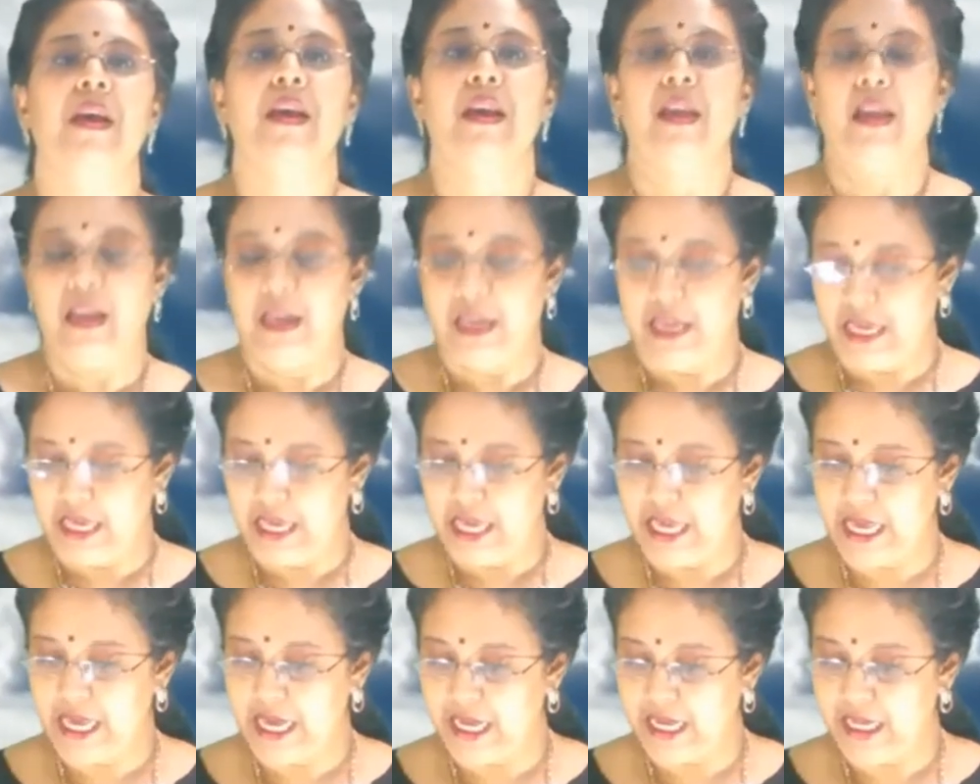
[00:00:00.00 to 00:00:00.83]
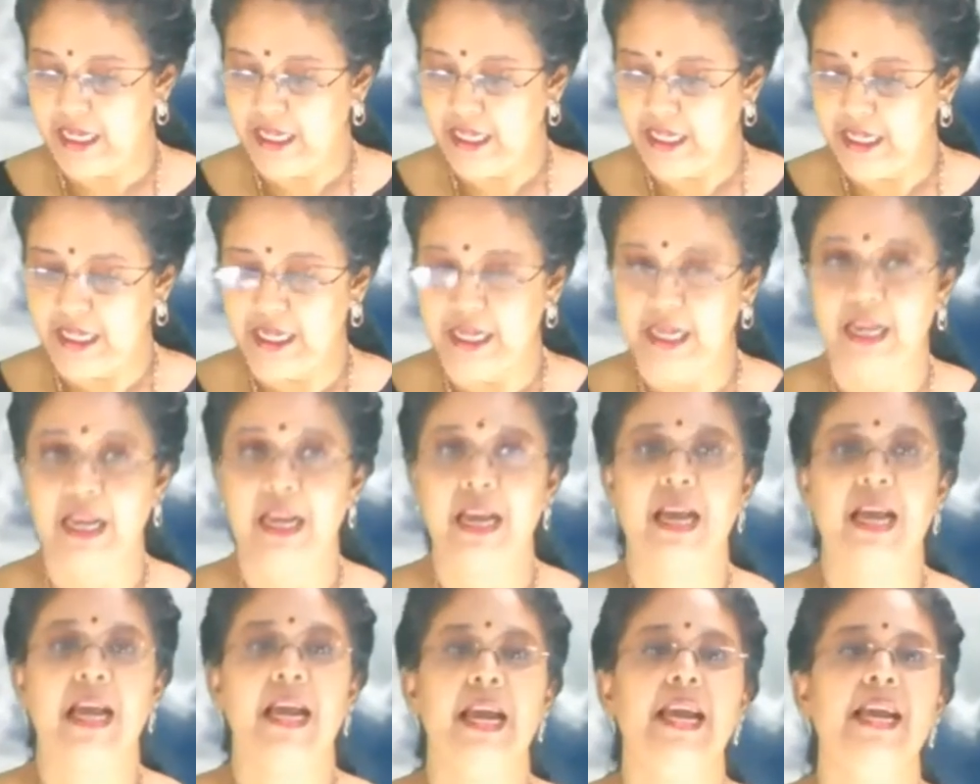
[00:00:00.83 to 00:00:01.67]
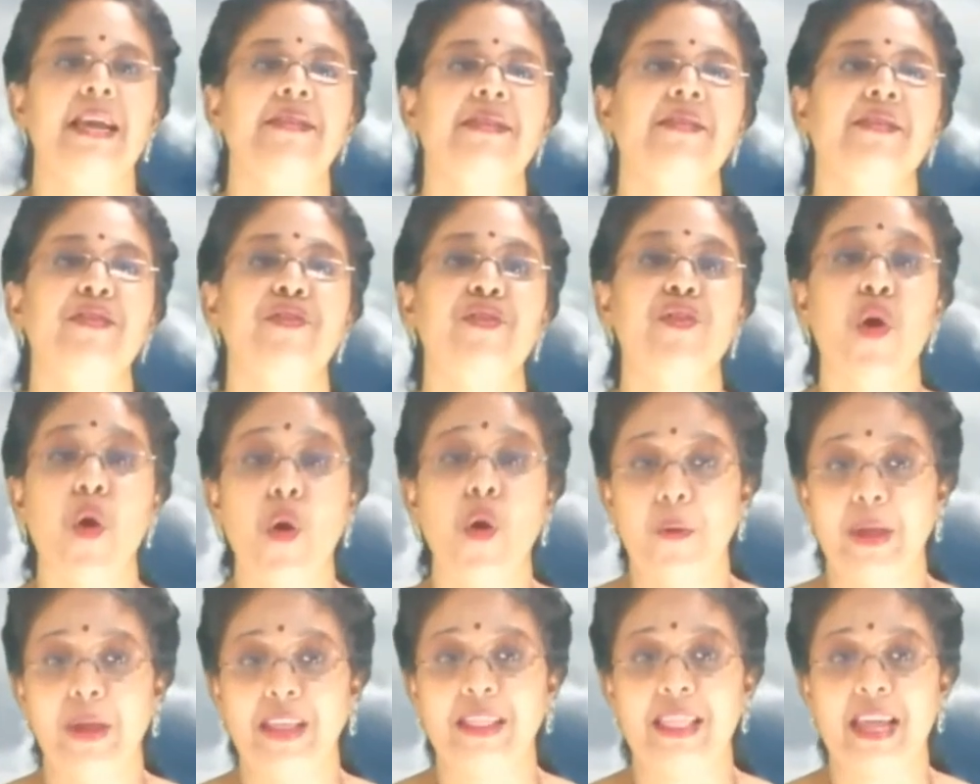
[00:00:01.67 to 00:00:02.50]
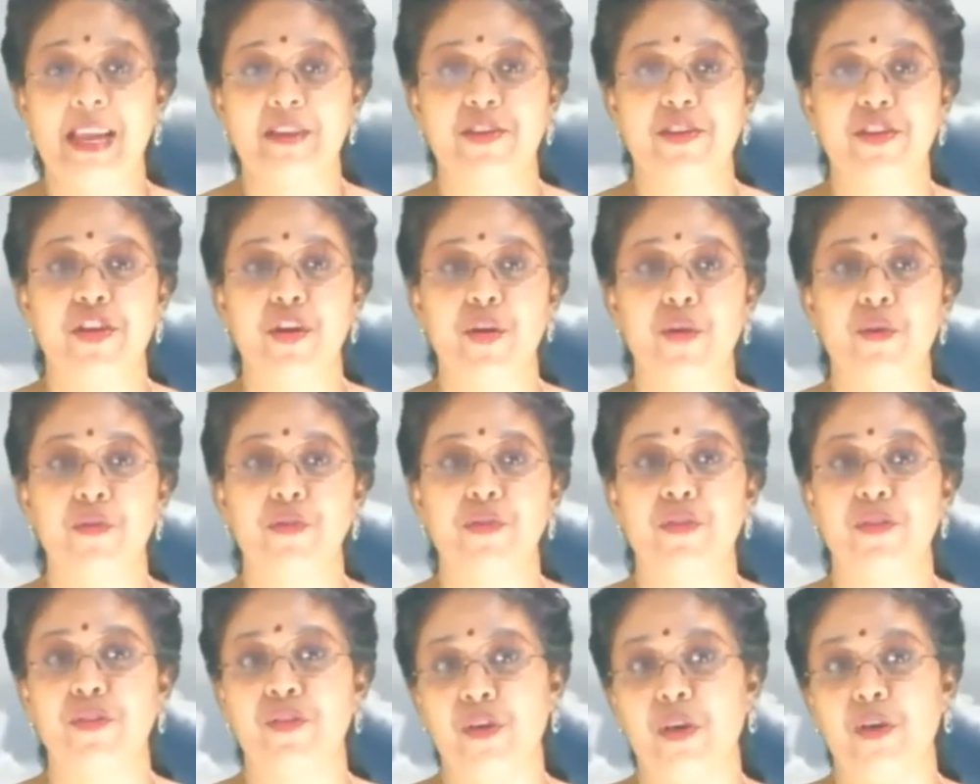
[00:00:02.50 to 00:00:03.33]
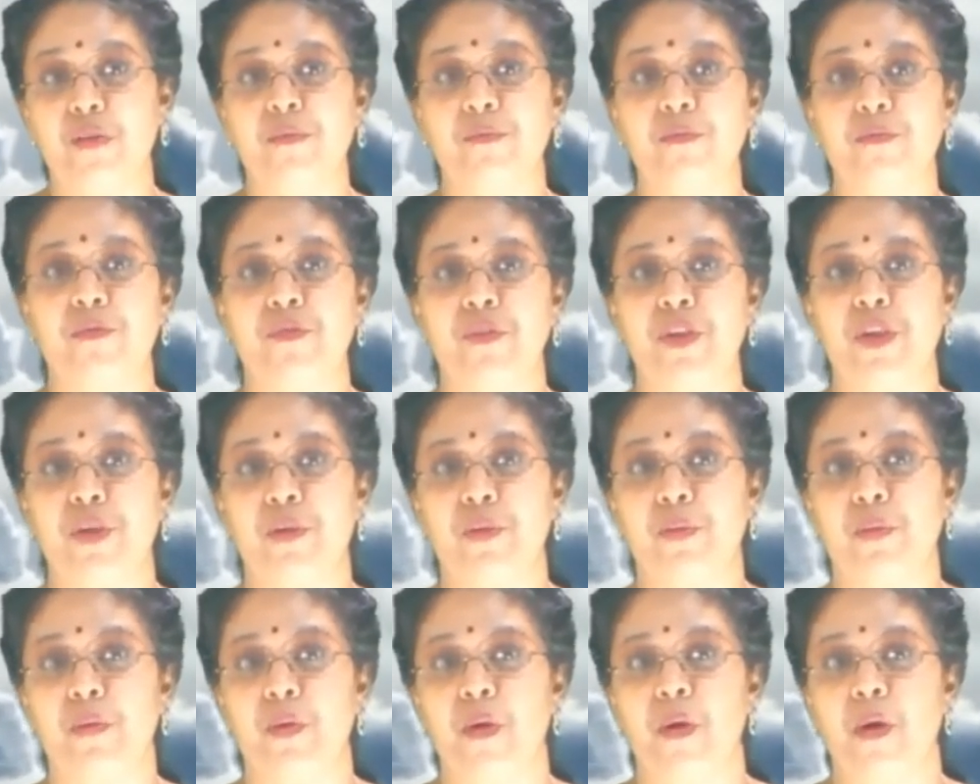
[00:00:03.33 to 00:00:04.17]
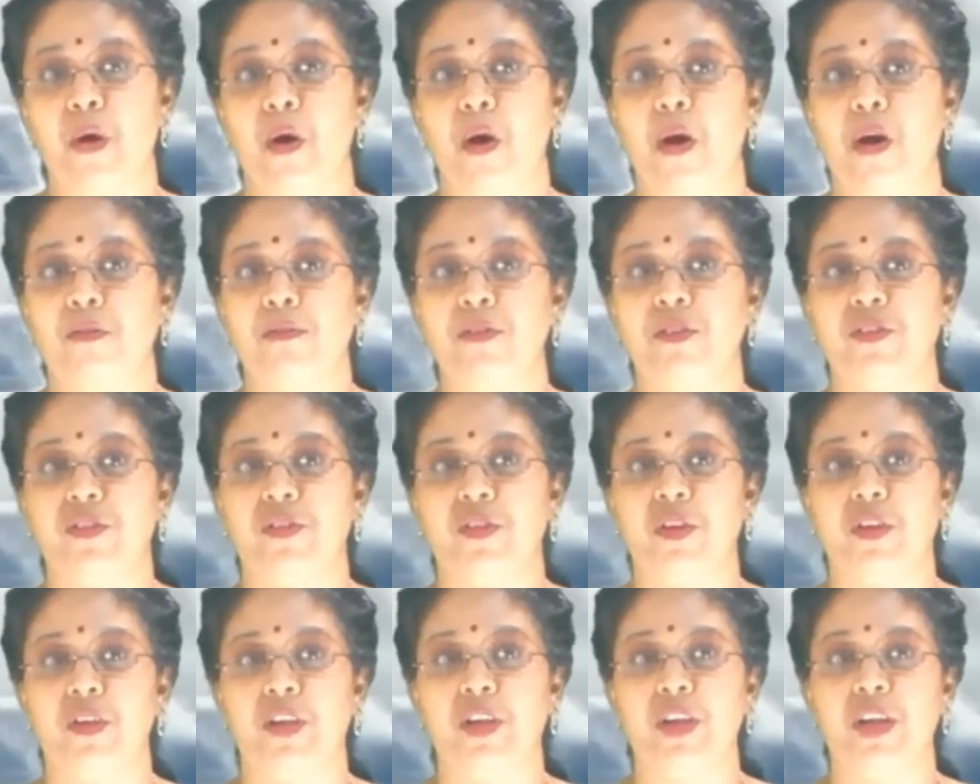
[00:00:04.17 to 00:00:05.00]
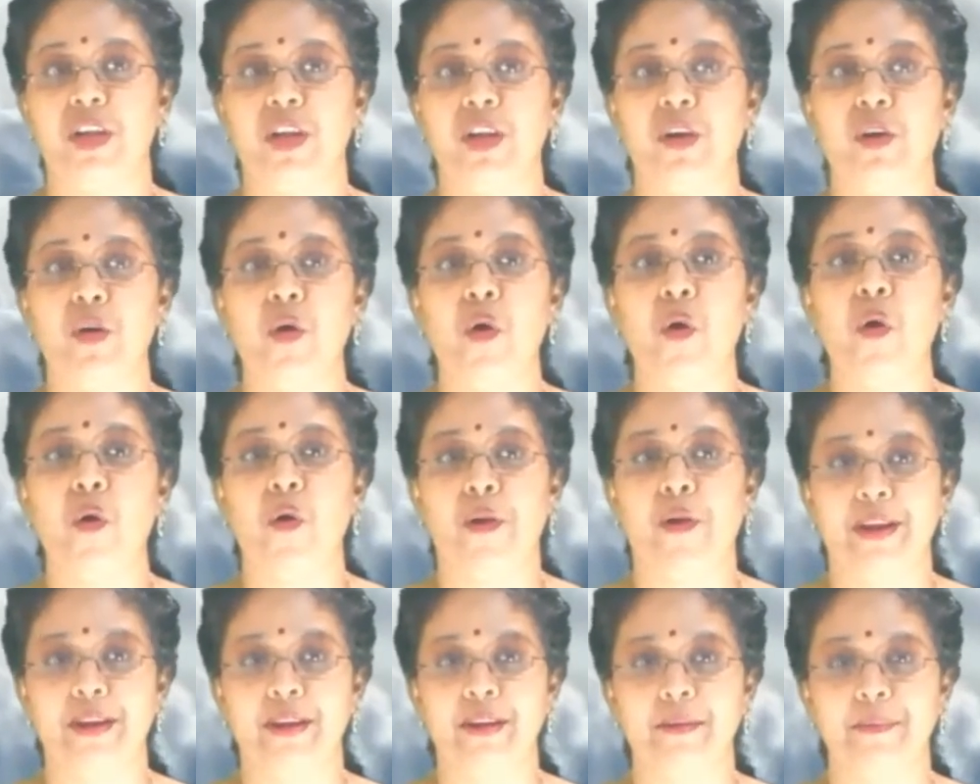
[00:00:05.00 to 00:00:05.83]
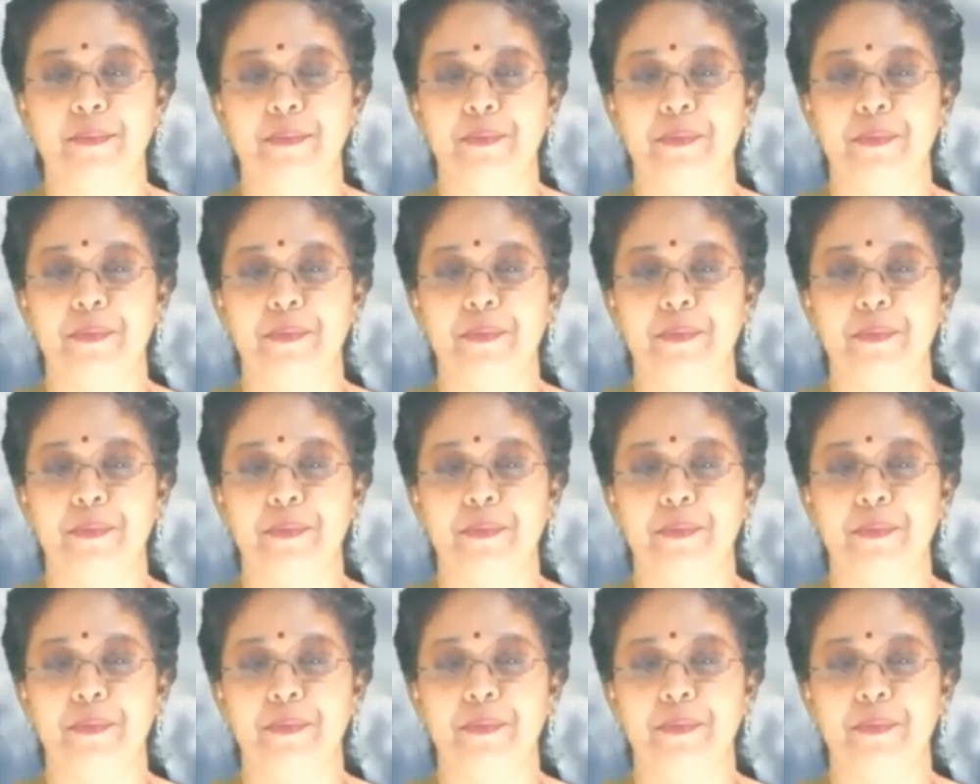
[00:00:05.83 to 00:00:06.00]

Here is a drawing that shows the top view of a circular coil.